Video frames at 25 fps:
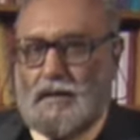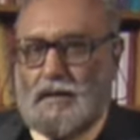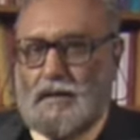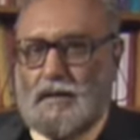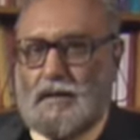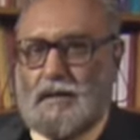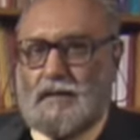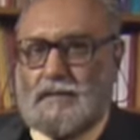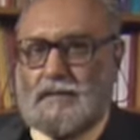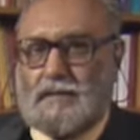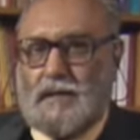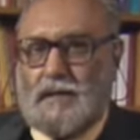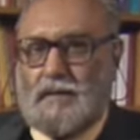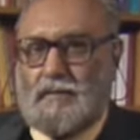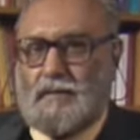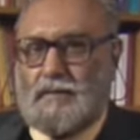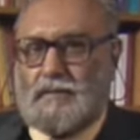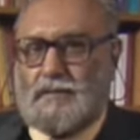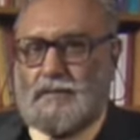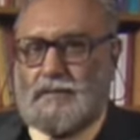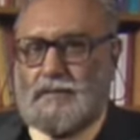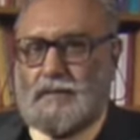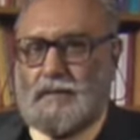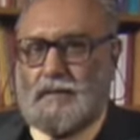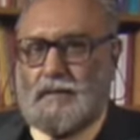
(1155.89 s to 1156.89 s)
Yes, I
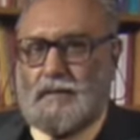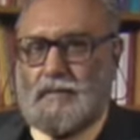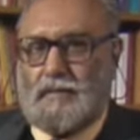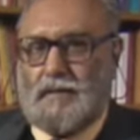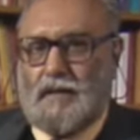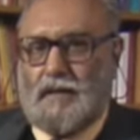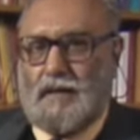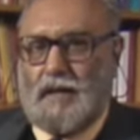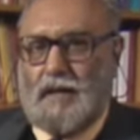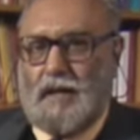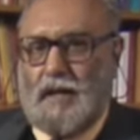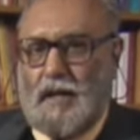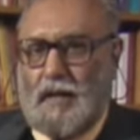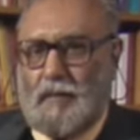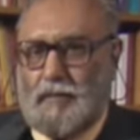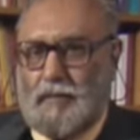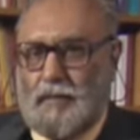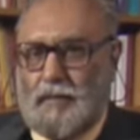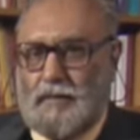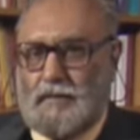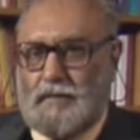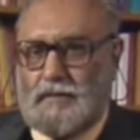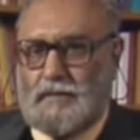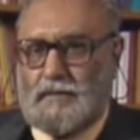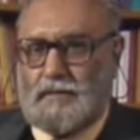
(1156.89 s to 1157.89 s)
was very
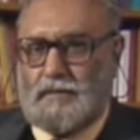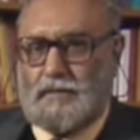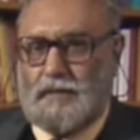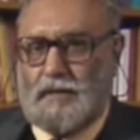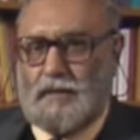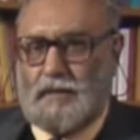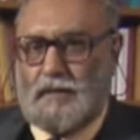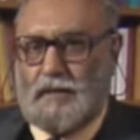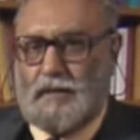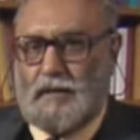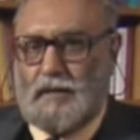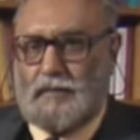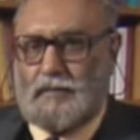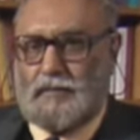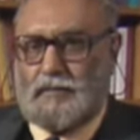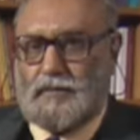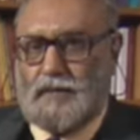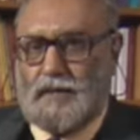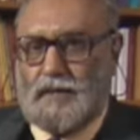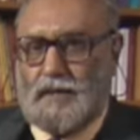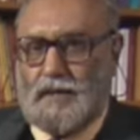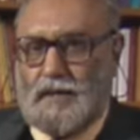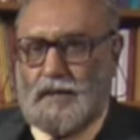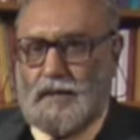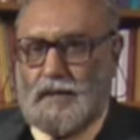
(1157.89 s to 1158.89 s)
happy with the setting up of
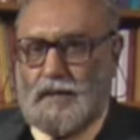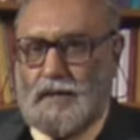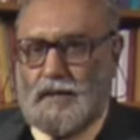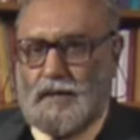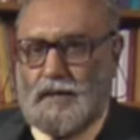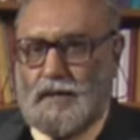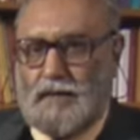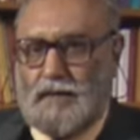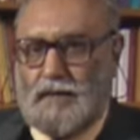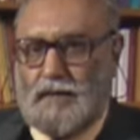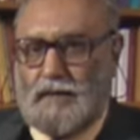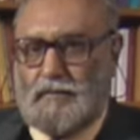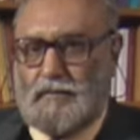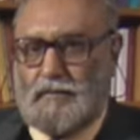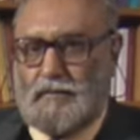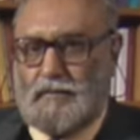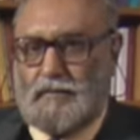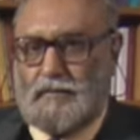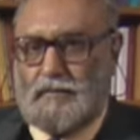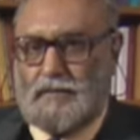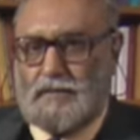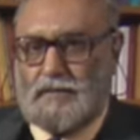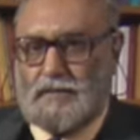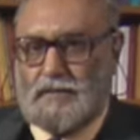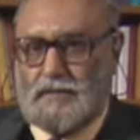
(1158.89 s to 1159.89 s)
the IAEA in
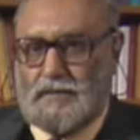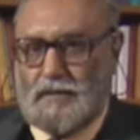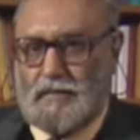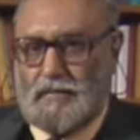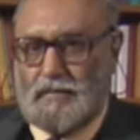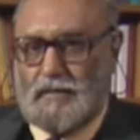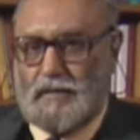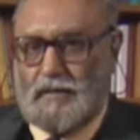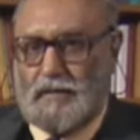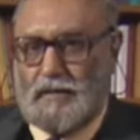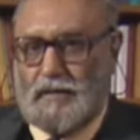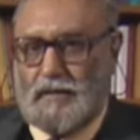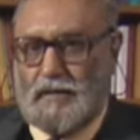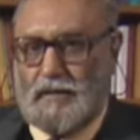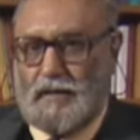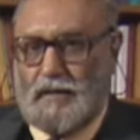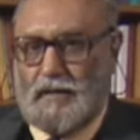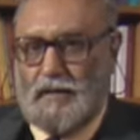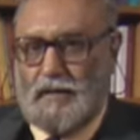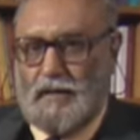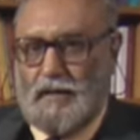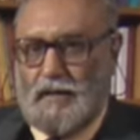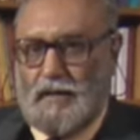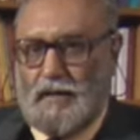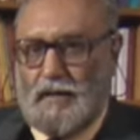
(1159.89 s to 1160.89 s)
57,
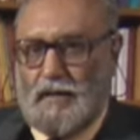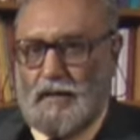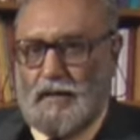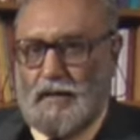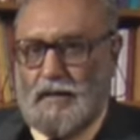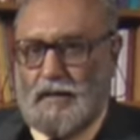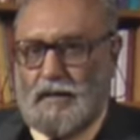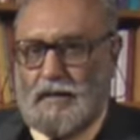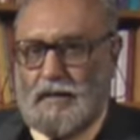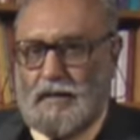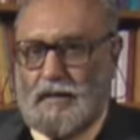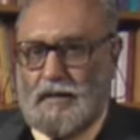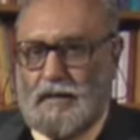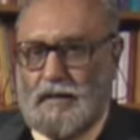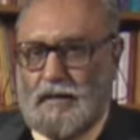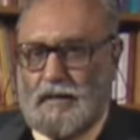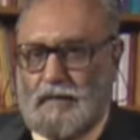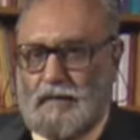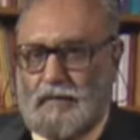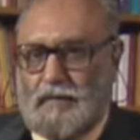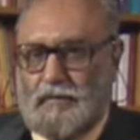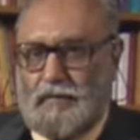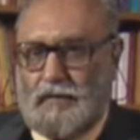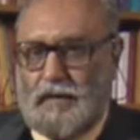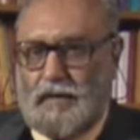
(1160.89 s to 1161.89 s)
and
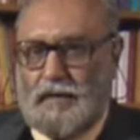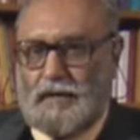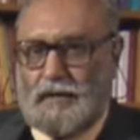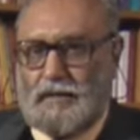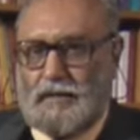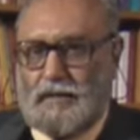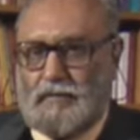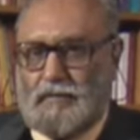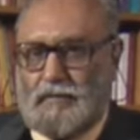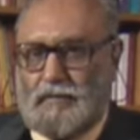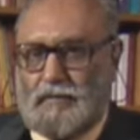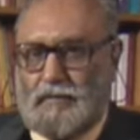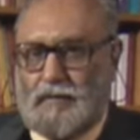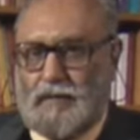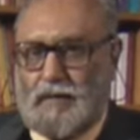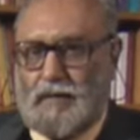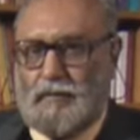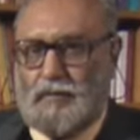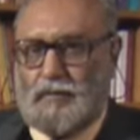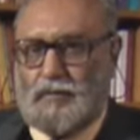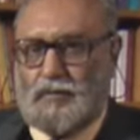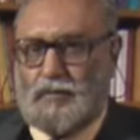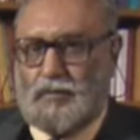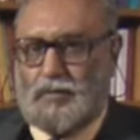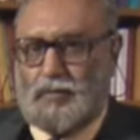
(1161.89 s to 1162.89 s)
the fact that we were
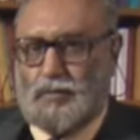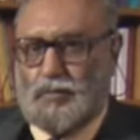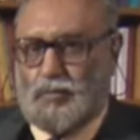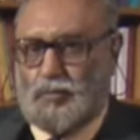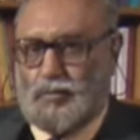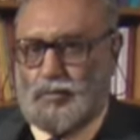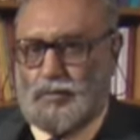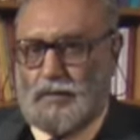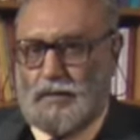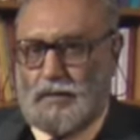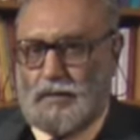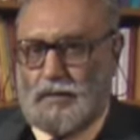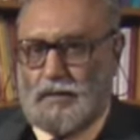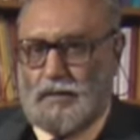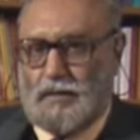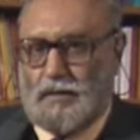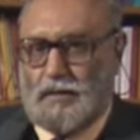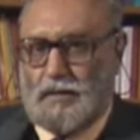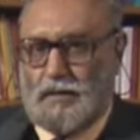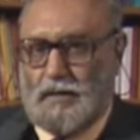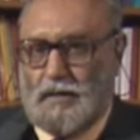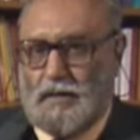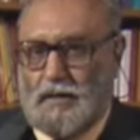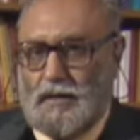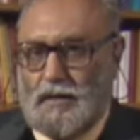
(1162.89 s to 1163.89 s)
able to use it
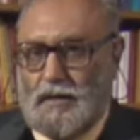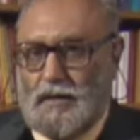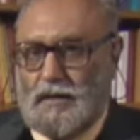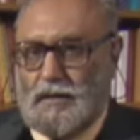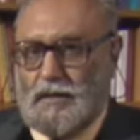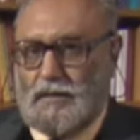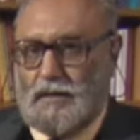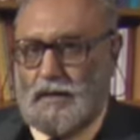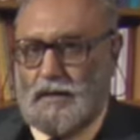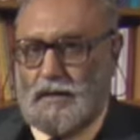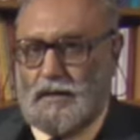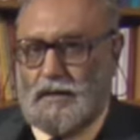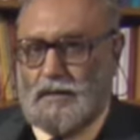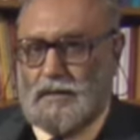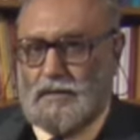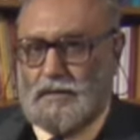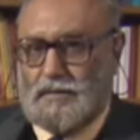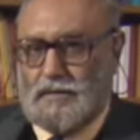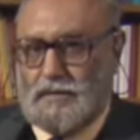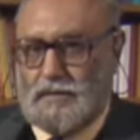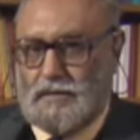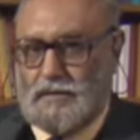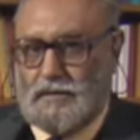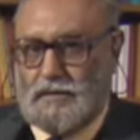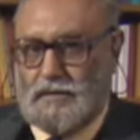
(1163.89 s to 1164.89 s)
in
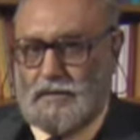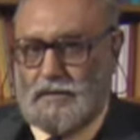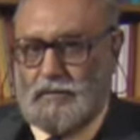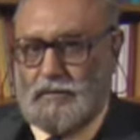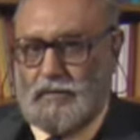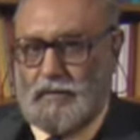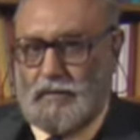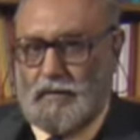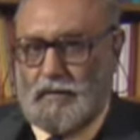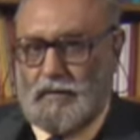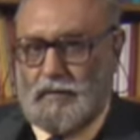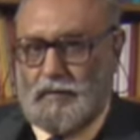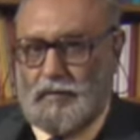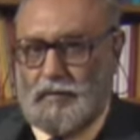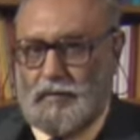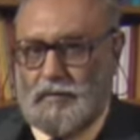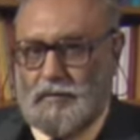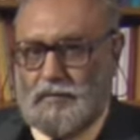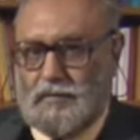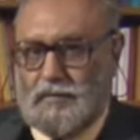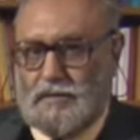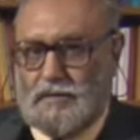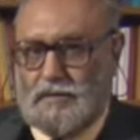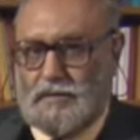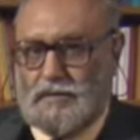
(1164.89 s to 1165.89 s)
1960 for our
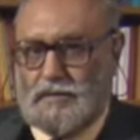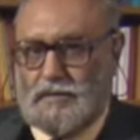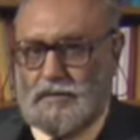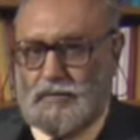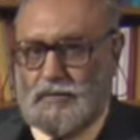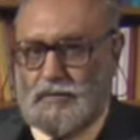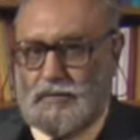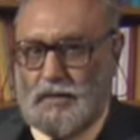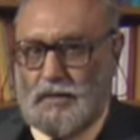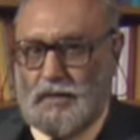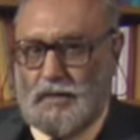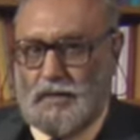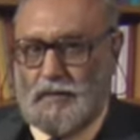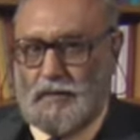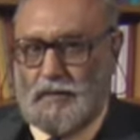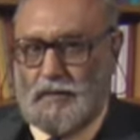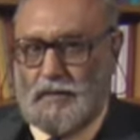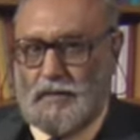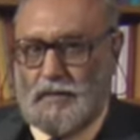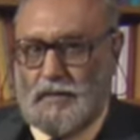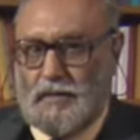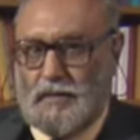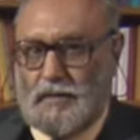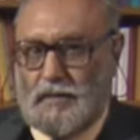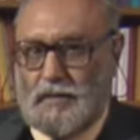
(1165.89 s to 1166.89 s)
purposes to set up
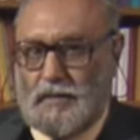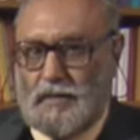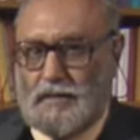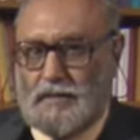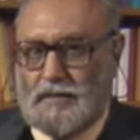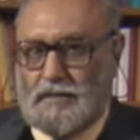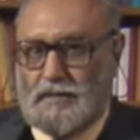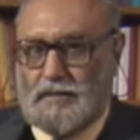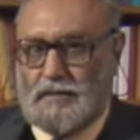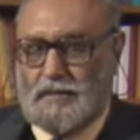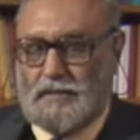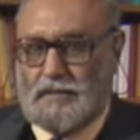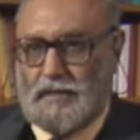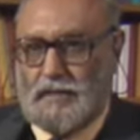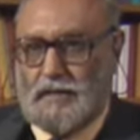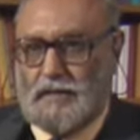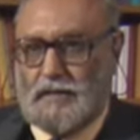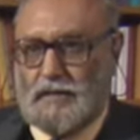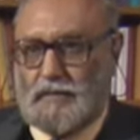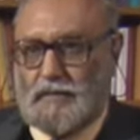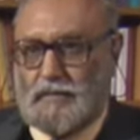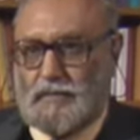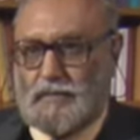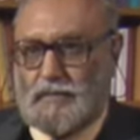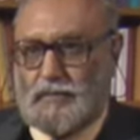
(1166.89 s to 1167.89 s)
an international
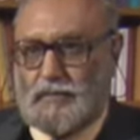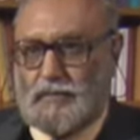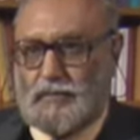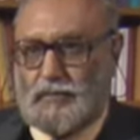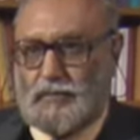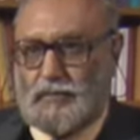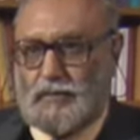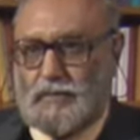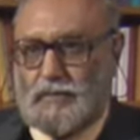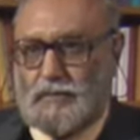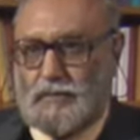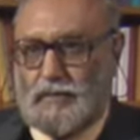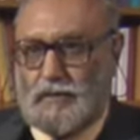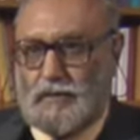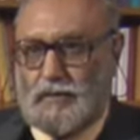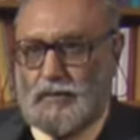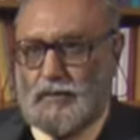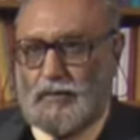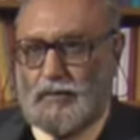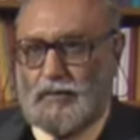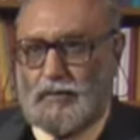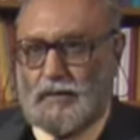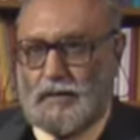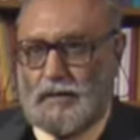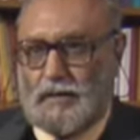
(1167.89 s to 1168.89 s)
center was, of course, a very
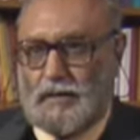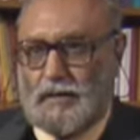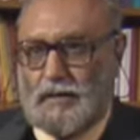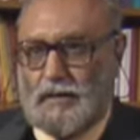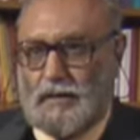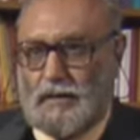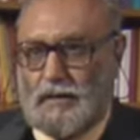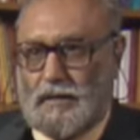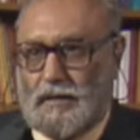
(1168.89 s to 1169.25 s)
good thing.